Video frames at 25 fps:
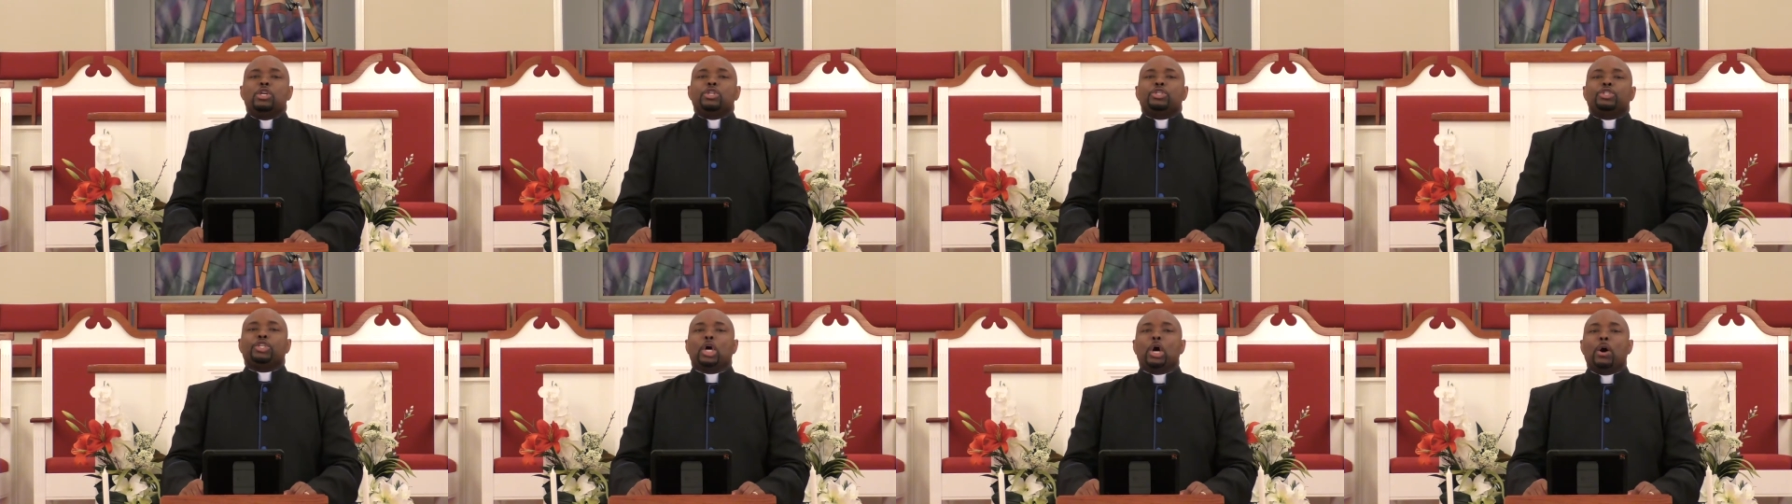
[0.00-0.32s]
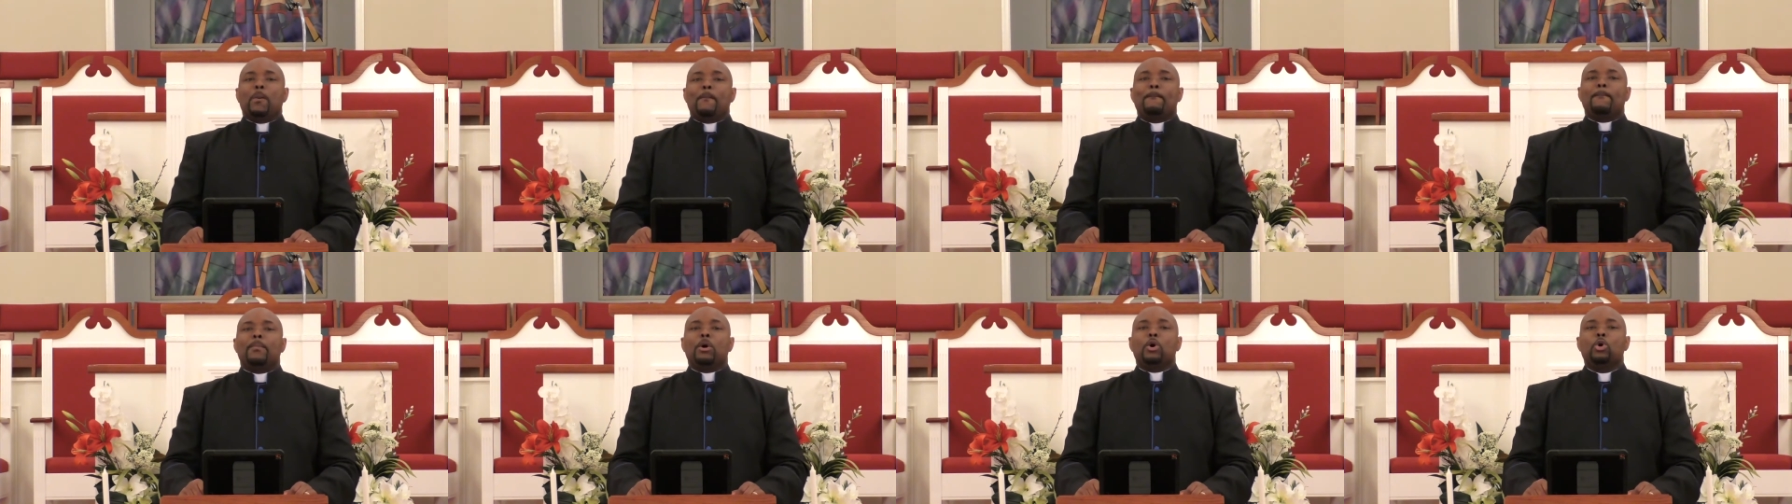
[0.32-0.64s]
to
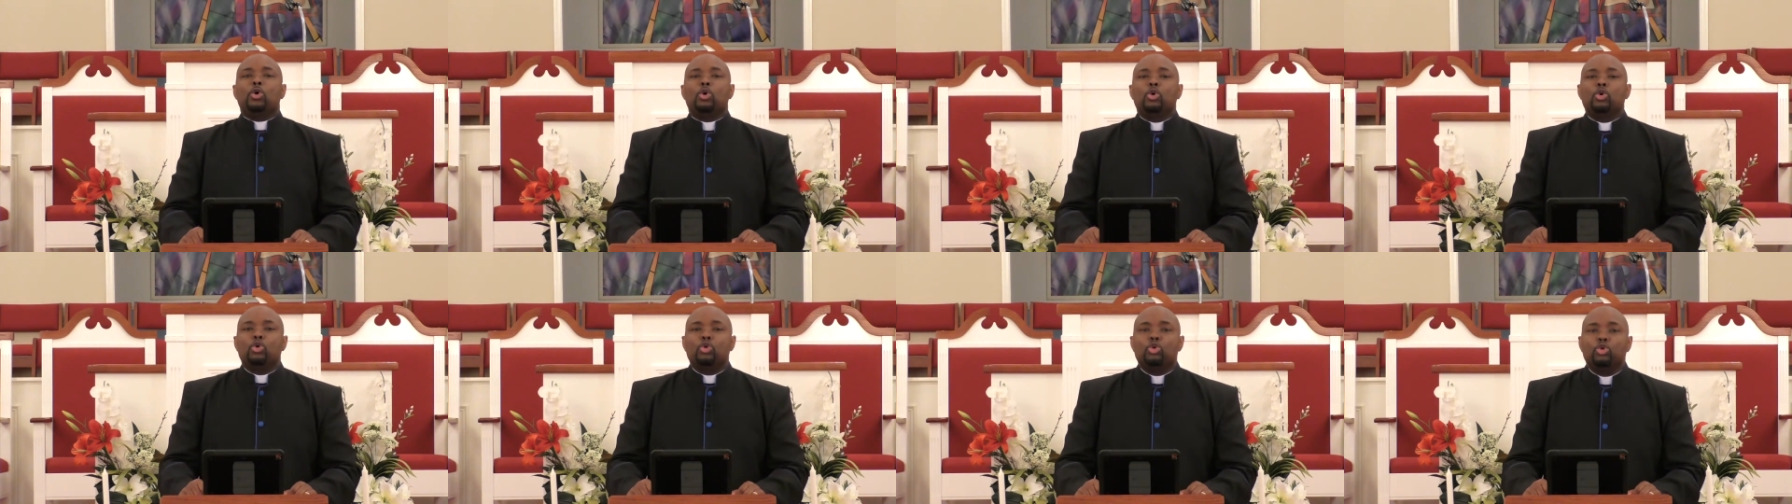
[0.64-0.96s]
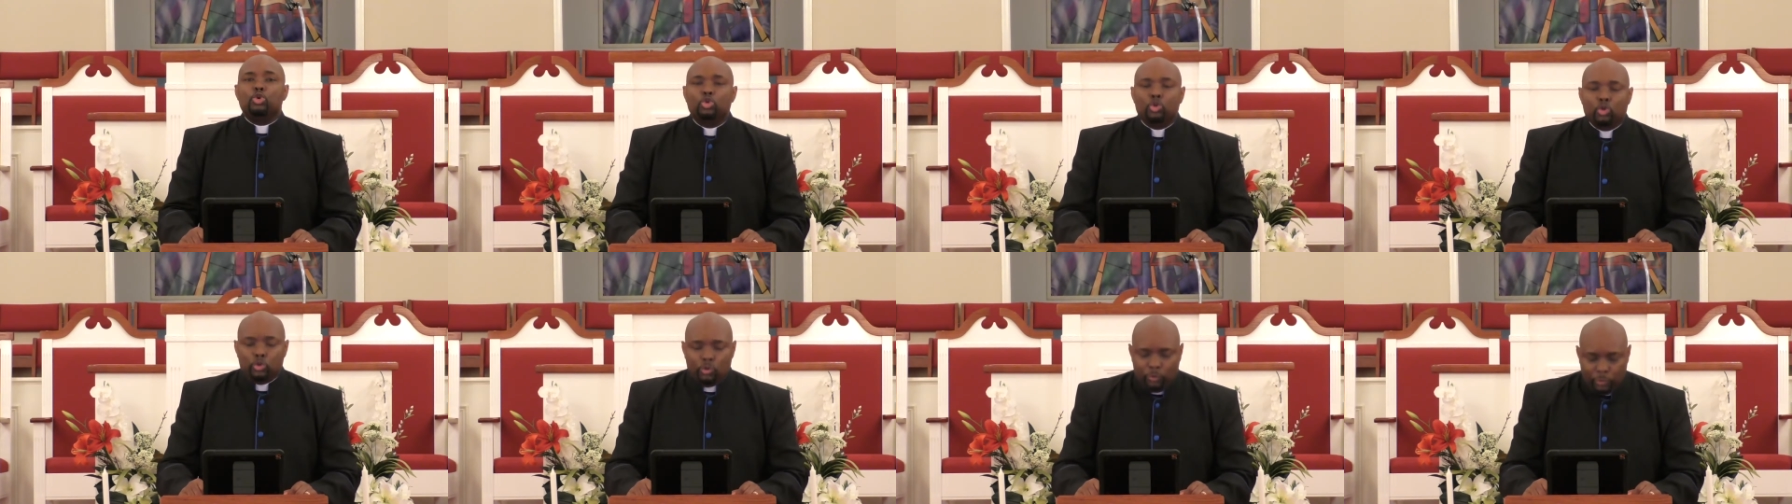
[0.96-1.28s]

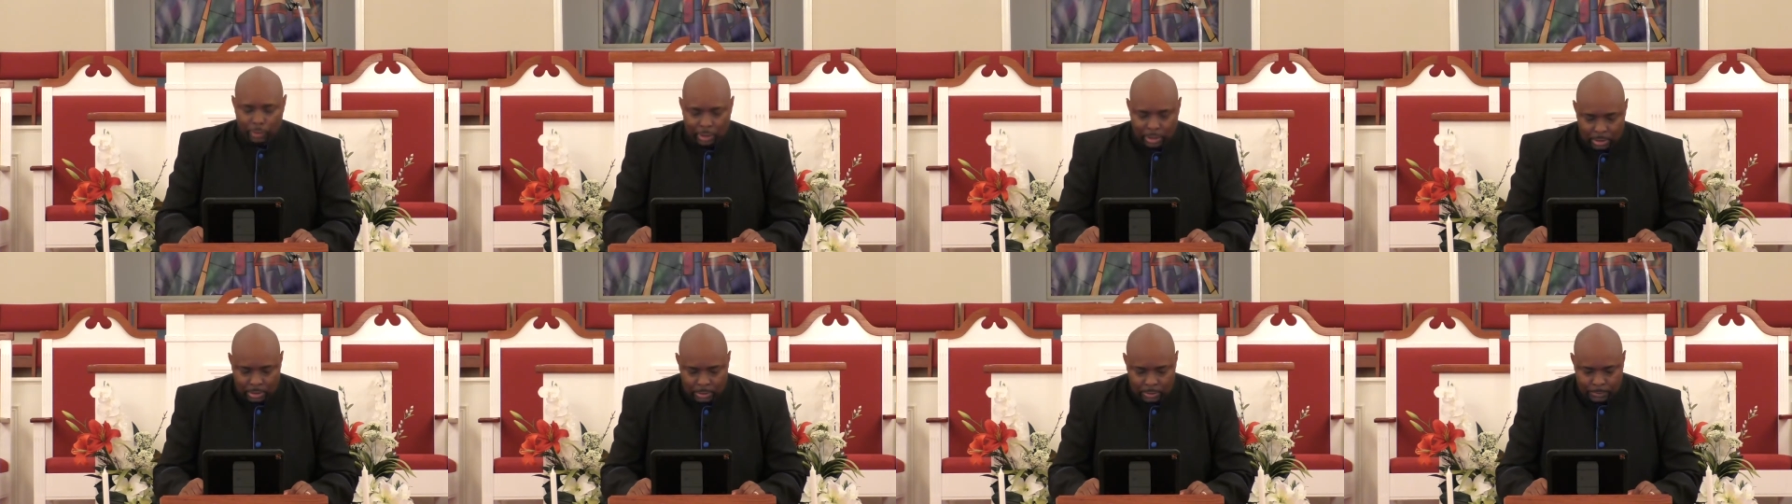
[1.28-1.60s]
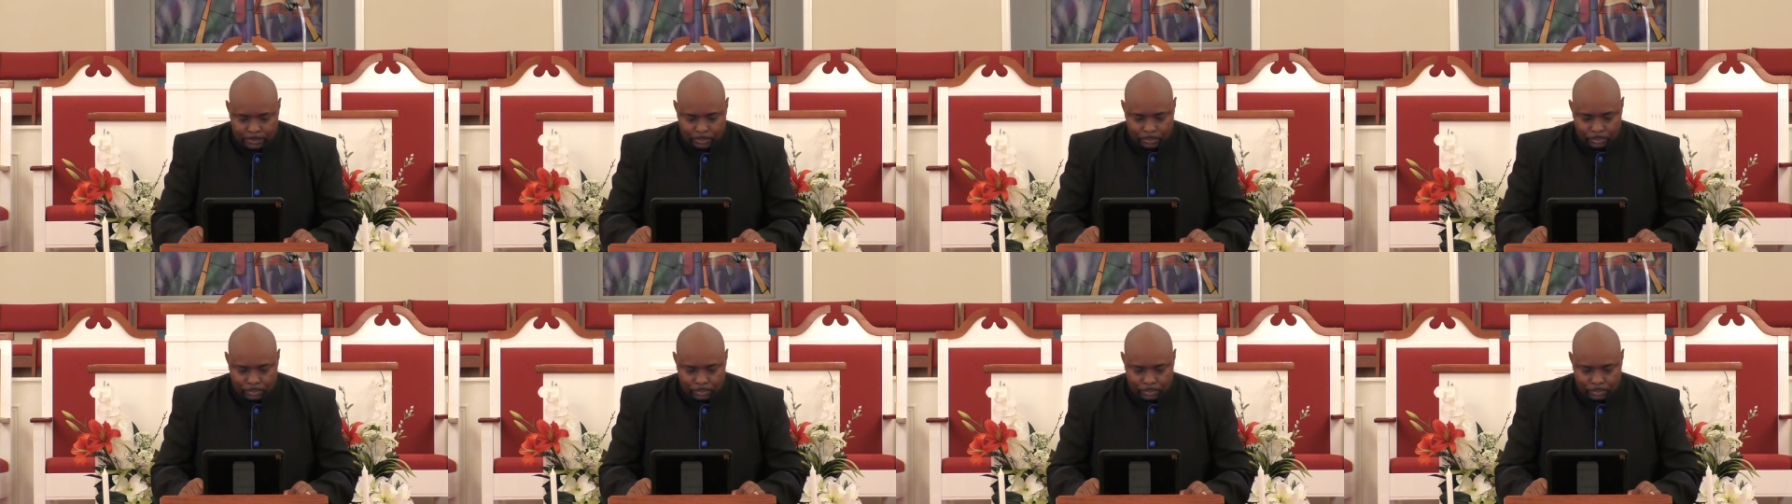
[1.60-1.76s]
move.